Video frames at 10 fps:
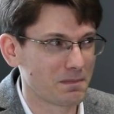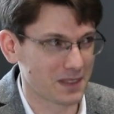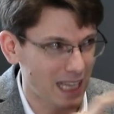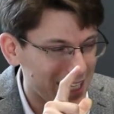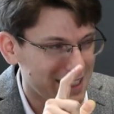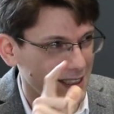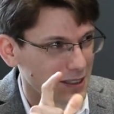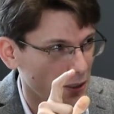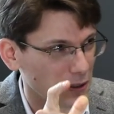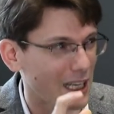That's
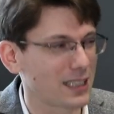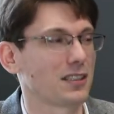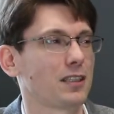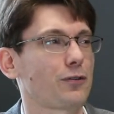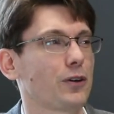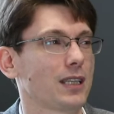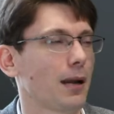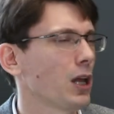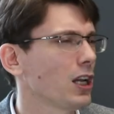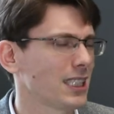the difference.
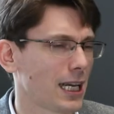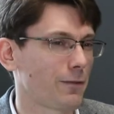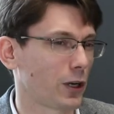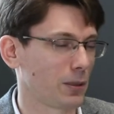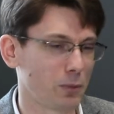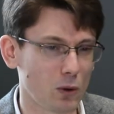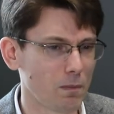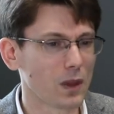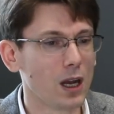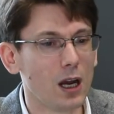I'm not saying, for example,
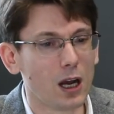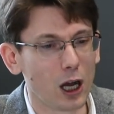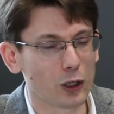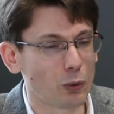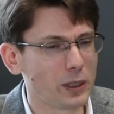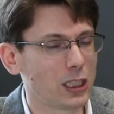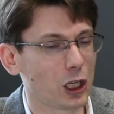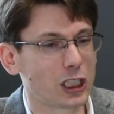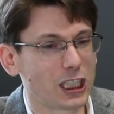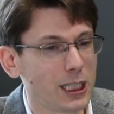the
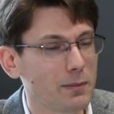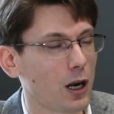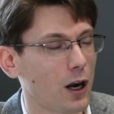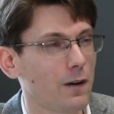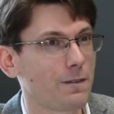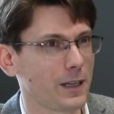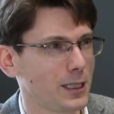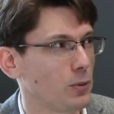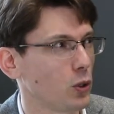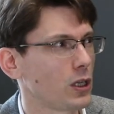research team of
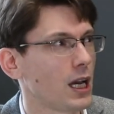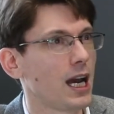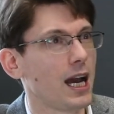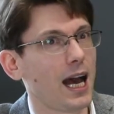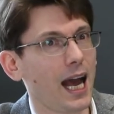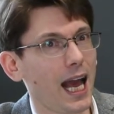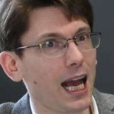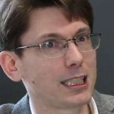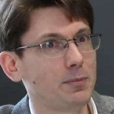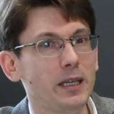Facebook
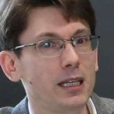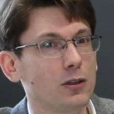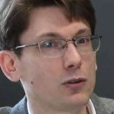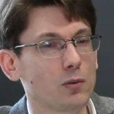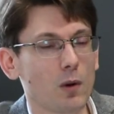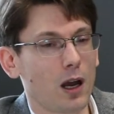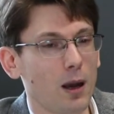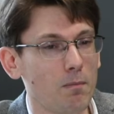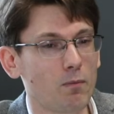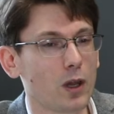has been
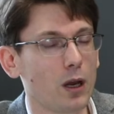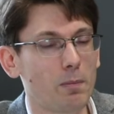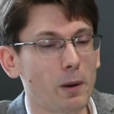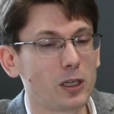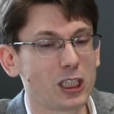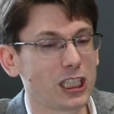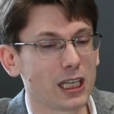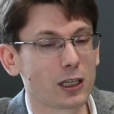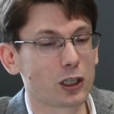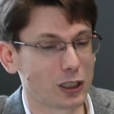
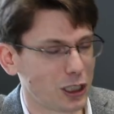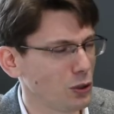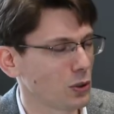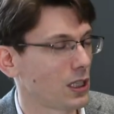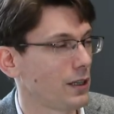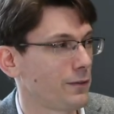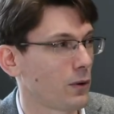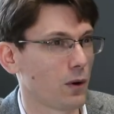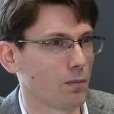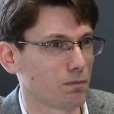publishing continuously
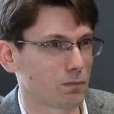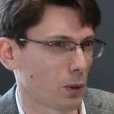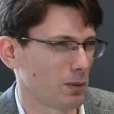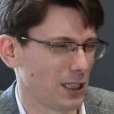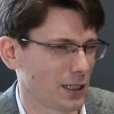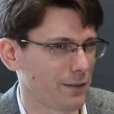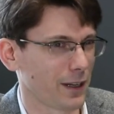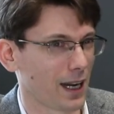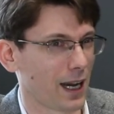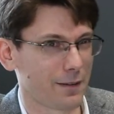for probably
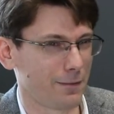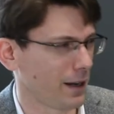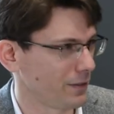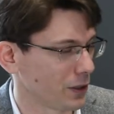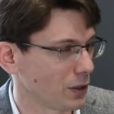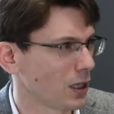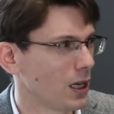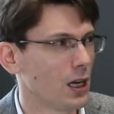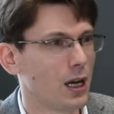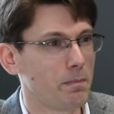something like 5 years,
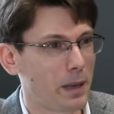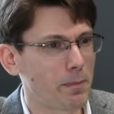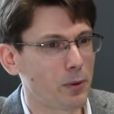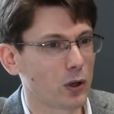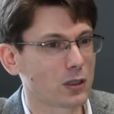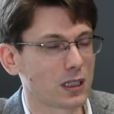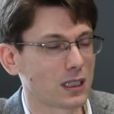papers